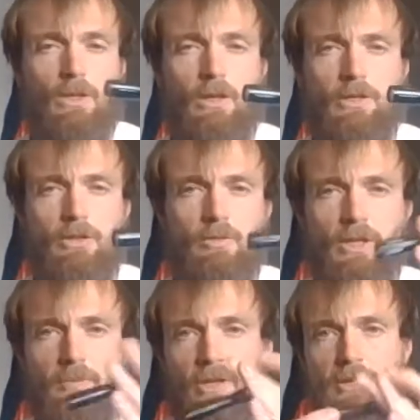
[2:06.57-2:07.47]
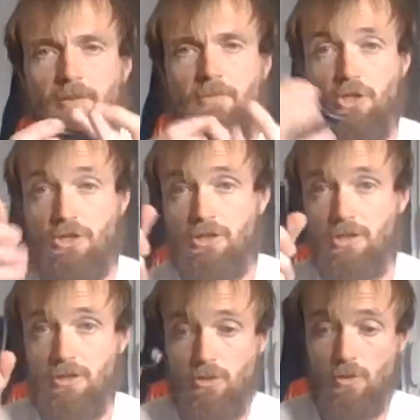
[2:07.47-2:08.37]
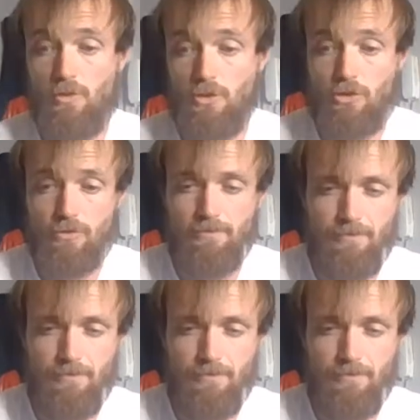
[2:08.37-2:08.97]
I do keep a emergency torch.